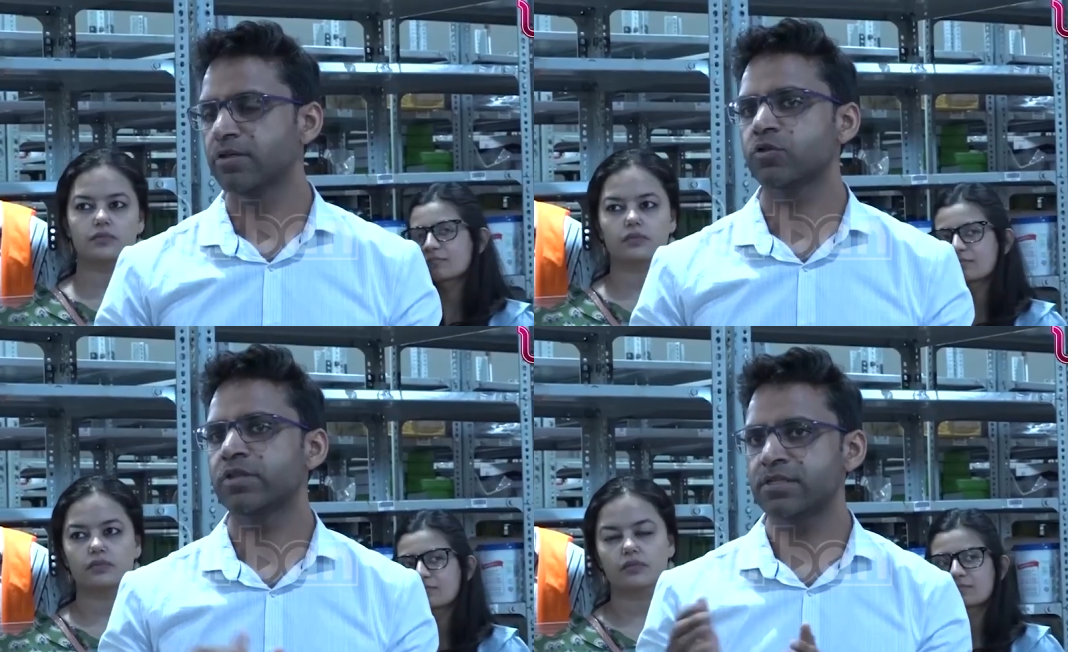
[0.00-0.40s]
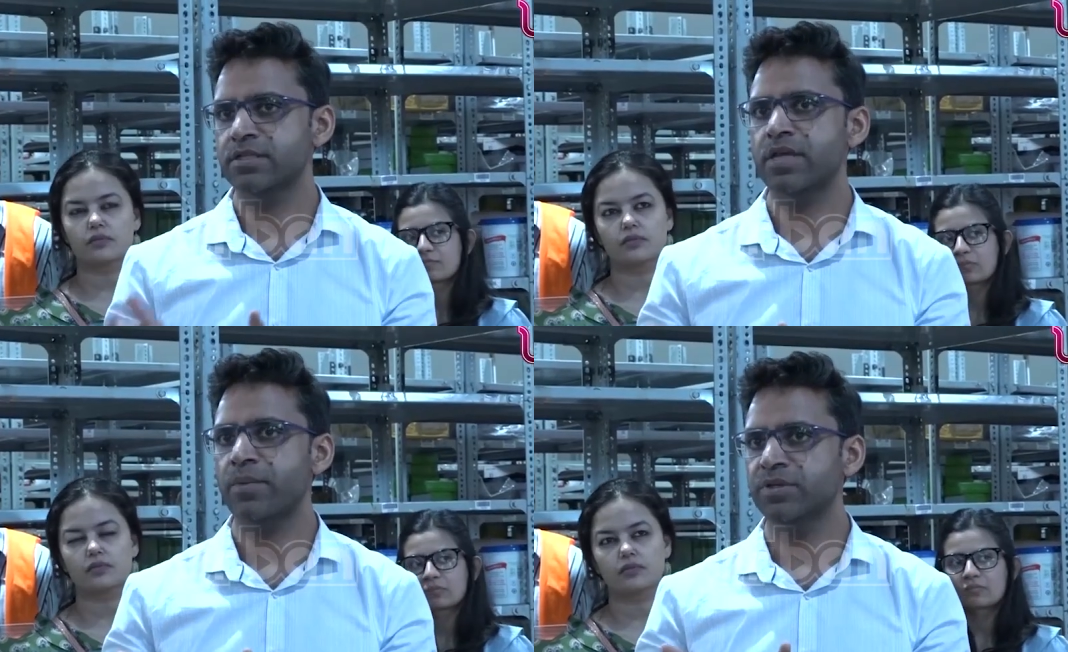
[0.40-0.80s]
Speaker 1: So this
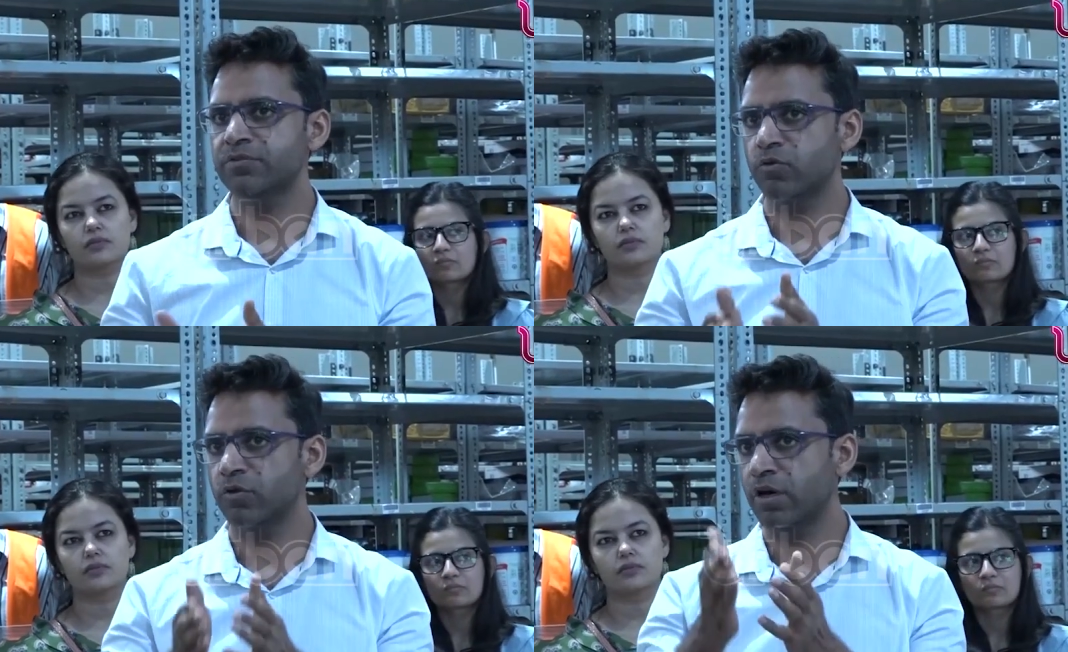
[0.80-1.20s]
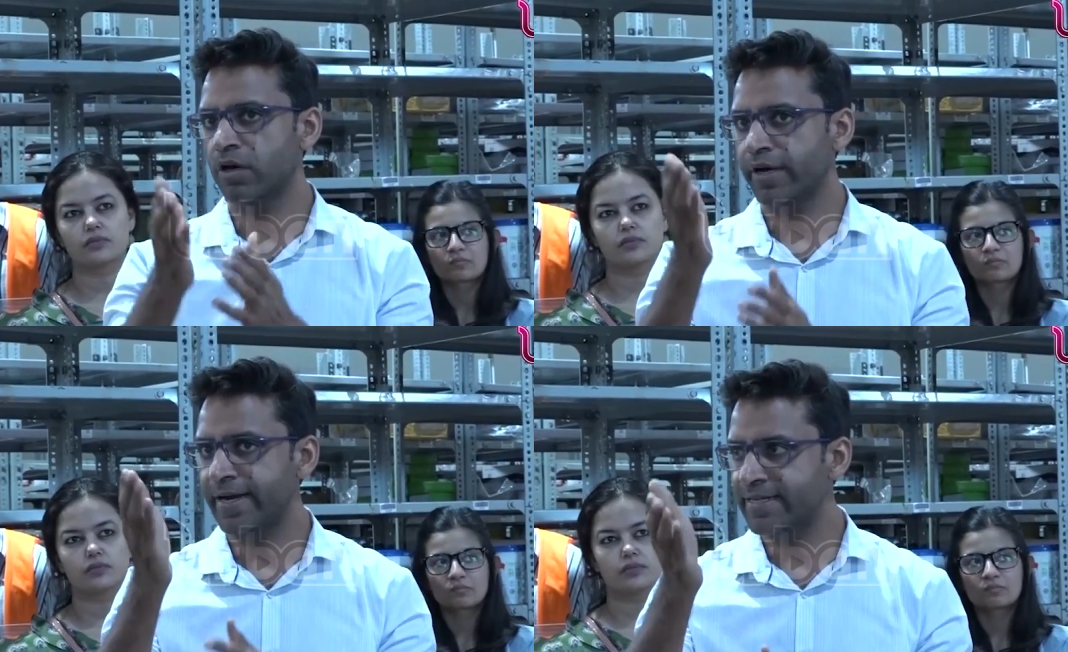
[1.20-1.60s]
is happens for
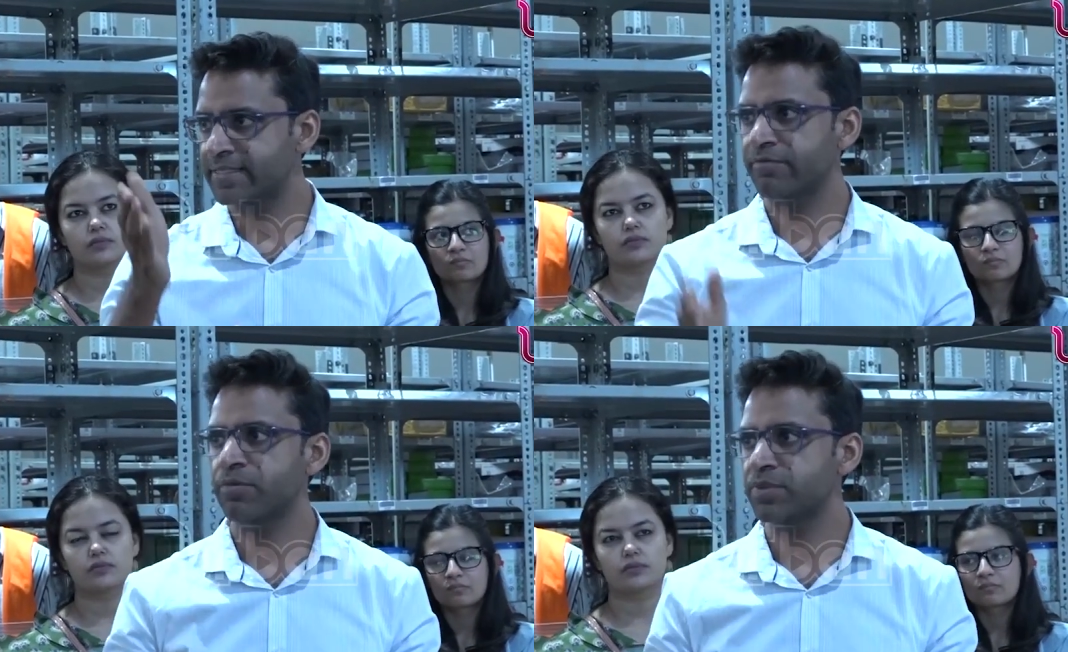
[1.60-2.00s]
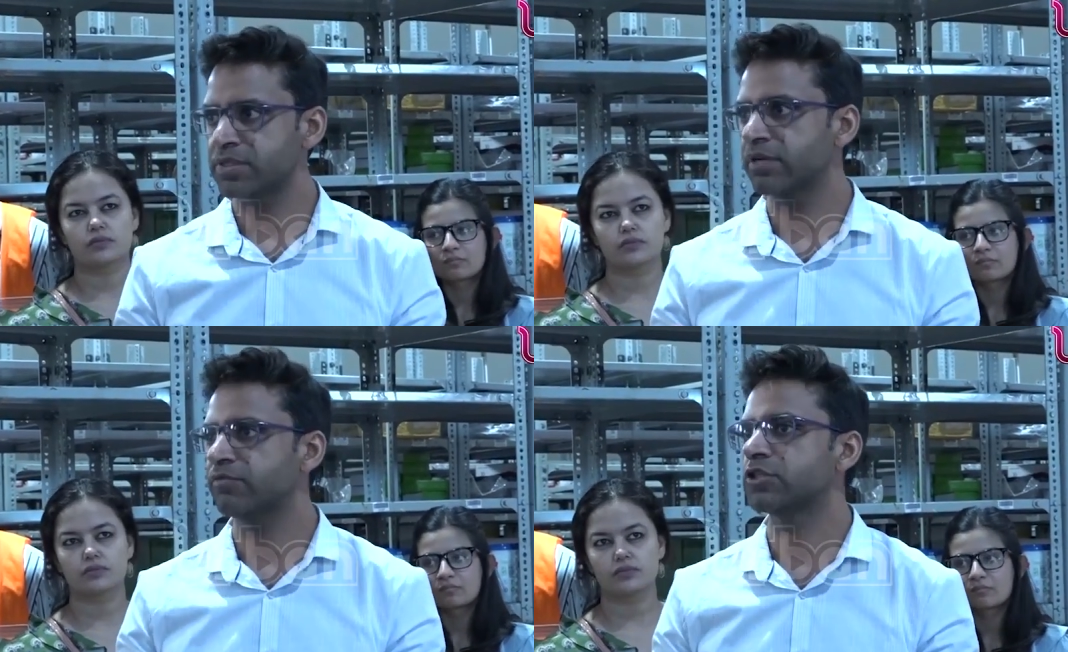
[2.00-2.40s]
the
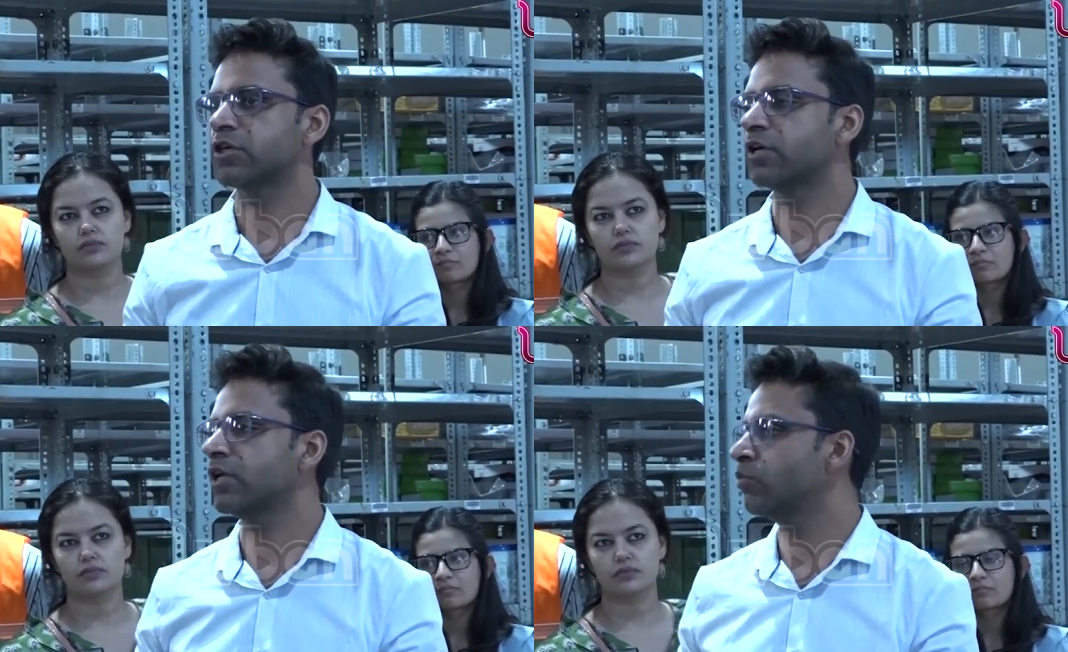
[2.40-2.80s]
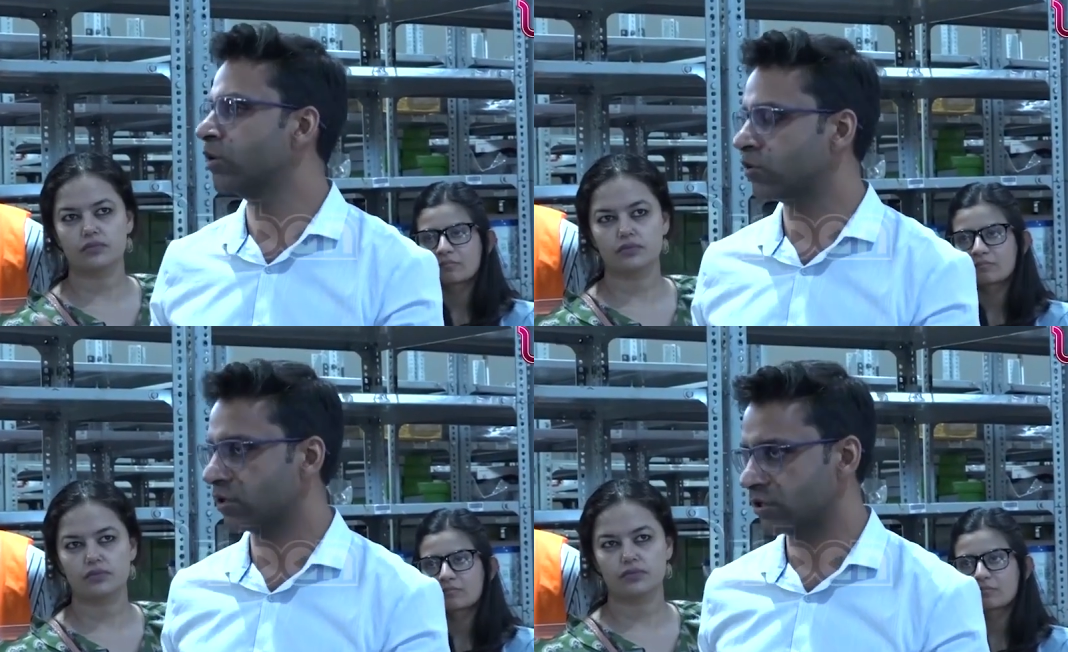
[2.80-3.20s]
87% which are delivered to the